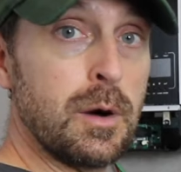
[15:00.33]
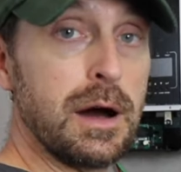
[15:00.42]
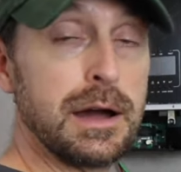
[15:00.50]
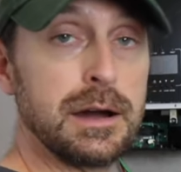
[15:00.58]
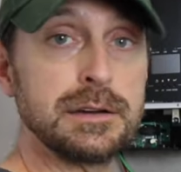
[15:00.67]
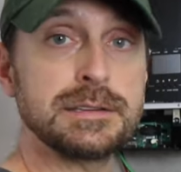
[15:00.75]

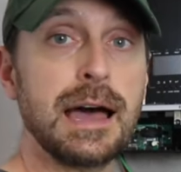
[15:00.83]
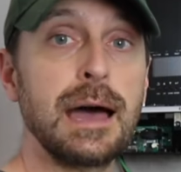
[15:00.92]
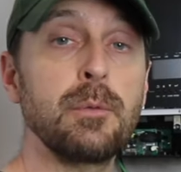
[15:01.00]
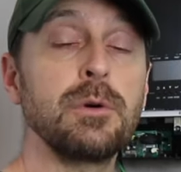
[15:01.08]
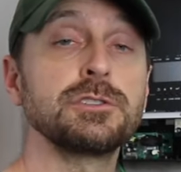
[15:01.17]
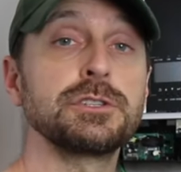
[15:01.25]
wires,
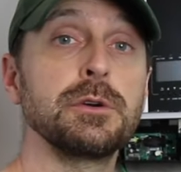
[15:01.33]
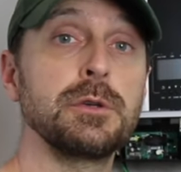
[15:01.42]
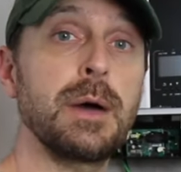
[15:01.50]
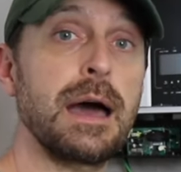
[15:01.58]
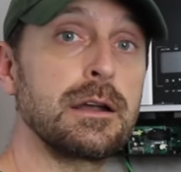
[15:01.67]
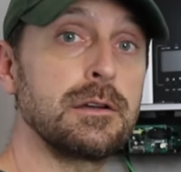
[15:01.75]
I will show
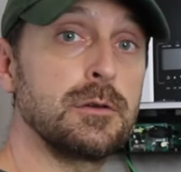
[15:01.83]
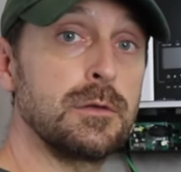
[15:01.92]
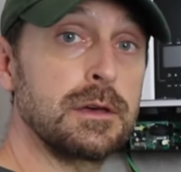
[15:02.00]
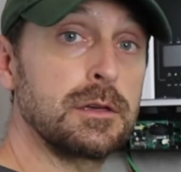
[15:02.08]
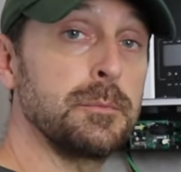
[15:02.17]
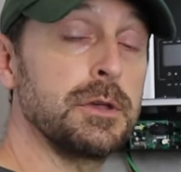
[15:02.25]
you how to do
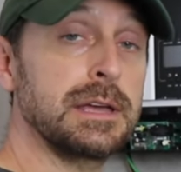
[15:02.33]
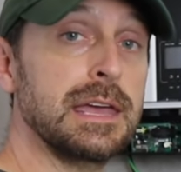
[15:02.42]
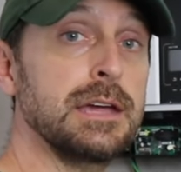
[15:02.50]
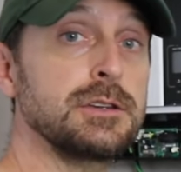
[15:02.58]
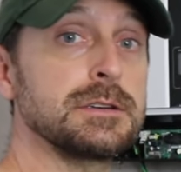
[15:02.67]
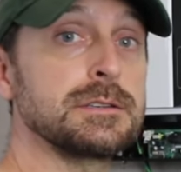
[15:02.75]
the
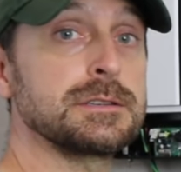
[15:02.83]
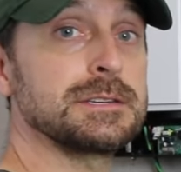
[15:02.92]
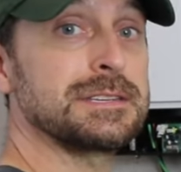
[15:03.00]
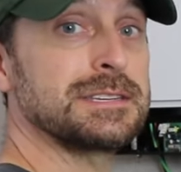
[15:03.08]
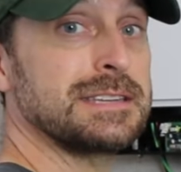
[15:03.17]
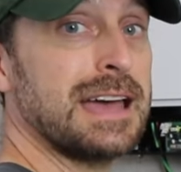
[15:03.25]
communications
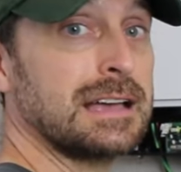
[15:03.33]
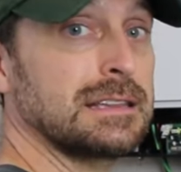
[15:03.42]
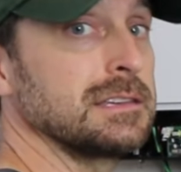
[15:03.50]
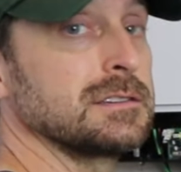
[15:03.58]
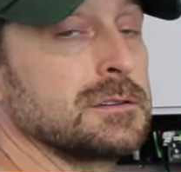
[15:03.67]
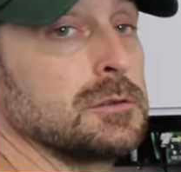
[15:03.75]
to stack
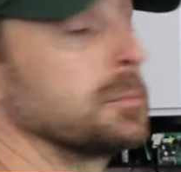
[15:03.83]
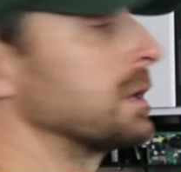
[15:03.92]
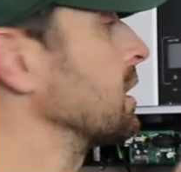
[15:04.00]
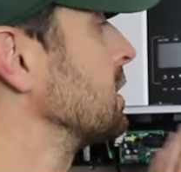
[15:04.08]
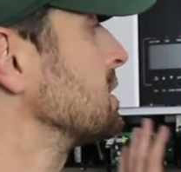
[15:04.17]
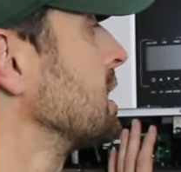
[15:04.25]
these two
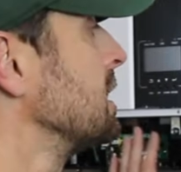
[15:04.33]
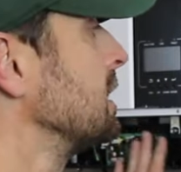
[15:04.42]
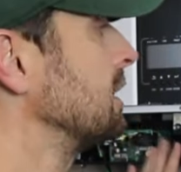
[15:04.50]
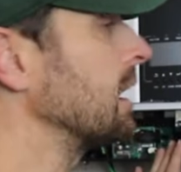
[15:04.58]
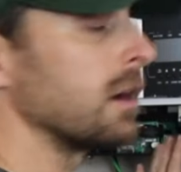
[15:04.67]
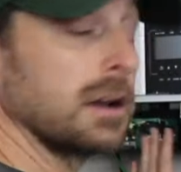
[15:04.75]
because
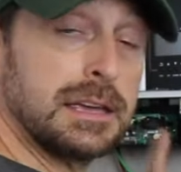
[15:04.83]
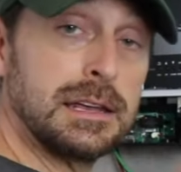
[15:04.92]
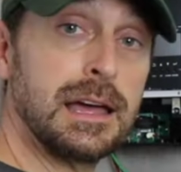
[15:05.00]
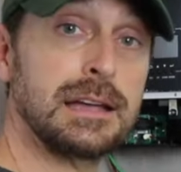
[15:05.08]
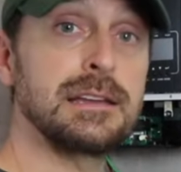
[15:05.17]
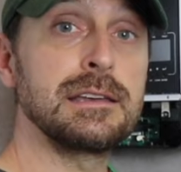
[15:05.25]
they aren't
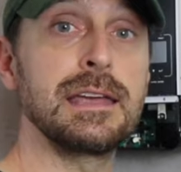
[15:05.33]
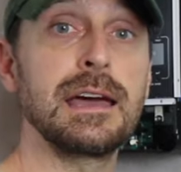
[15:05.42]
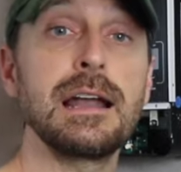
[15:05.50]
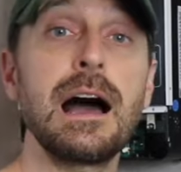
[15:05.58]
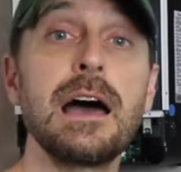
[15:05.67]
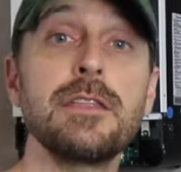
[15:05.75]
connected
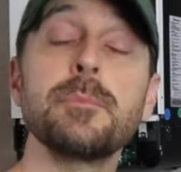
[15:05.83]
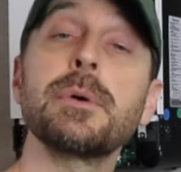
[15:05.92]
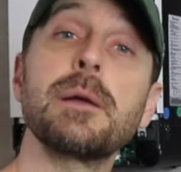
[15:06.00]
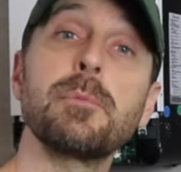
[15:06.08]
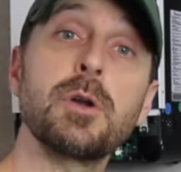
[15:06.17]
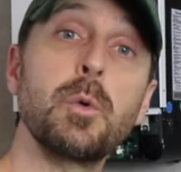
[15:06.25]
yet either,
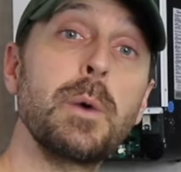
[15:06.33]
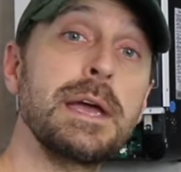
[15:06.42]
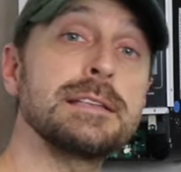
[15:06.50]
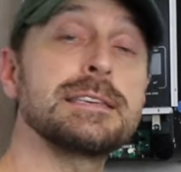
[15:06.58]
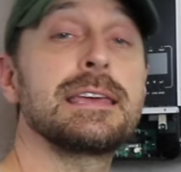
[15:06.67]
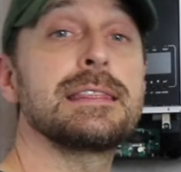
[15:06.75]
but I'm gonna
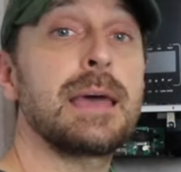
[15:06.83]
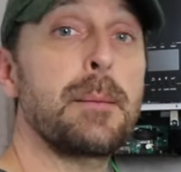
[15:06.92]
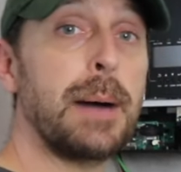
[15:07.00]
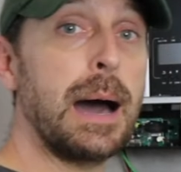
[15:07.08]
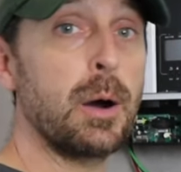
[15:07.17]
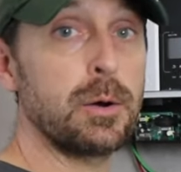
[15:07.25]
wait to get
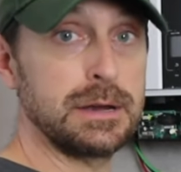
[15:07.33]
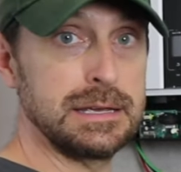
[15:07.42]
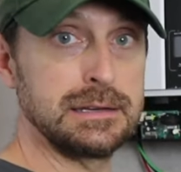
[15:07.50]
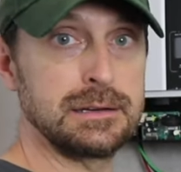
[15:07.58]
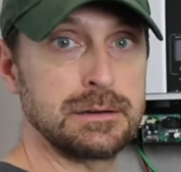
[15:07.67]
that power in